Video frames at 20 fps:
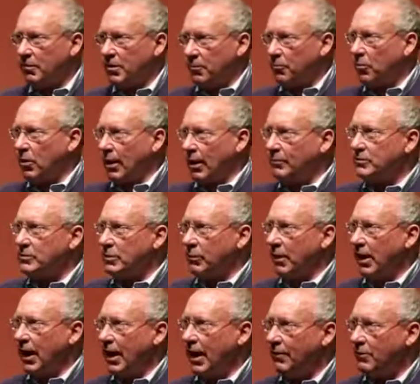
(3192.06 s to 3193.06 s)
some of the problems that
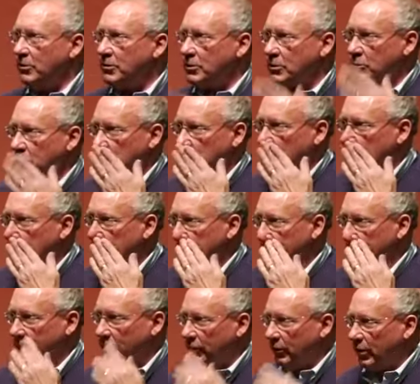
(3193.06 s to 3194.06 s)
we have in this
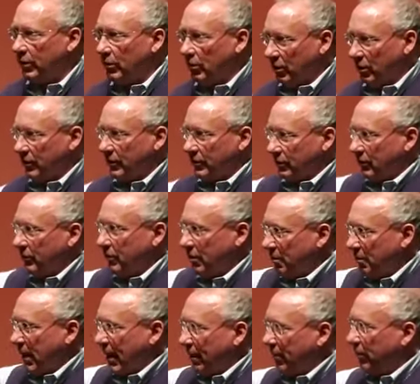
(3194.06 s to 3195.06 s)
world, and we look
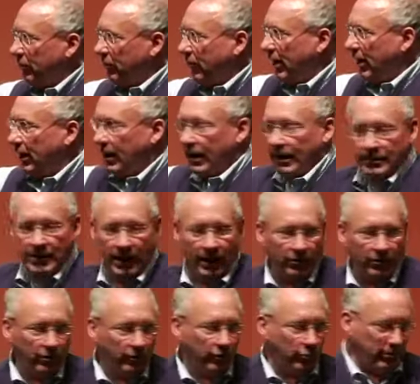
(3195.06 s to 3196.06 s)
to the Bible to find God's
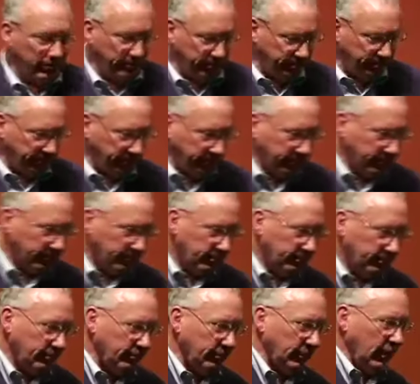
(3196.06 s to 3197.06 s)
answer for
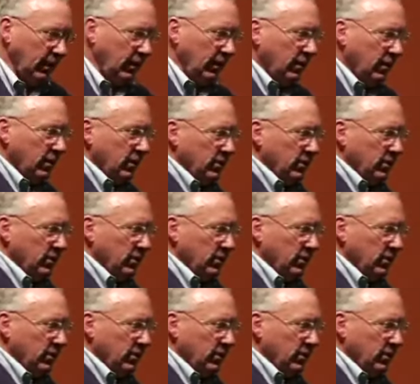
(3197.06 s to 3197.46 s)
it.